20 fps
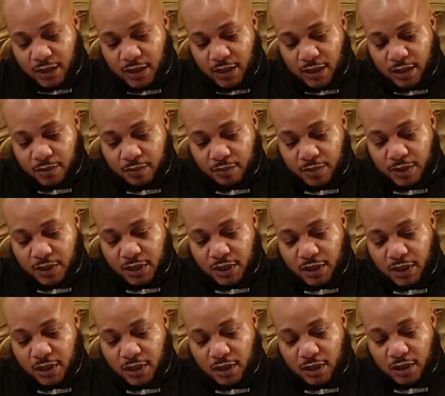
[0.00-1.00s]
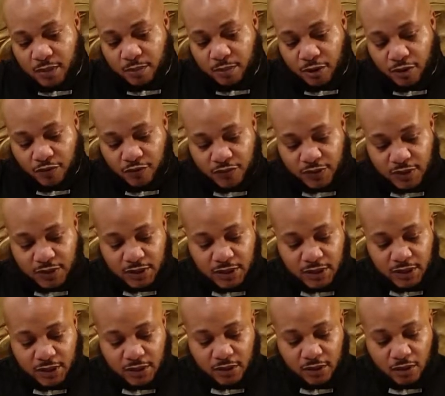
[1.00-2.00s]
and be
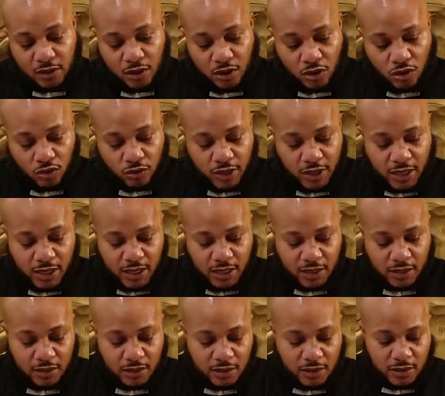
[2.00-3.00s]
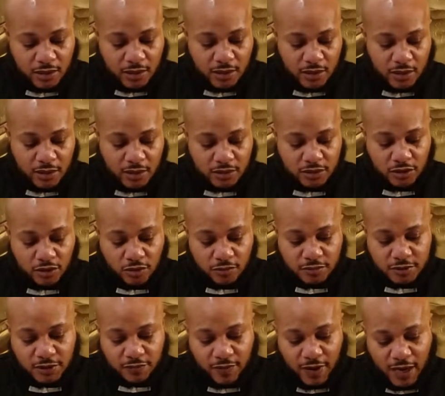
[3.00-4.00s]
perfectly okay in terms
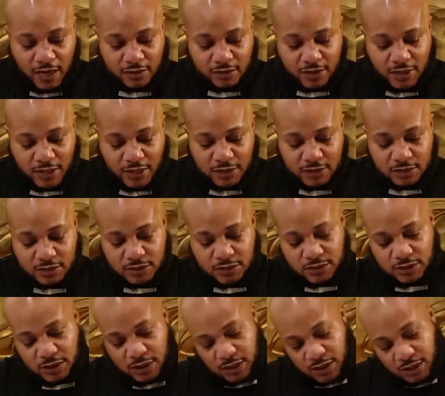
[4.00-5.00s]
of how things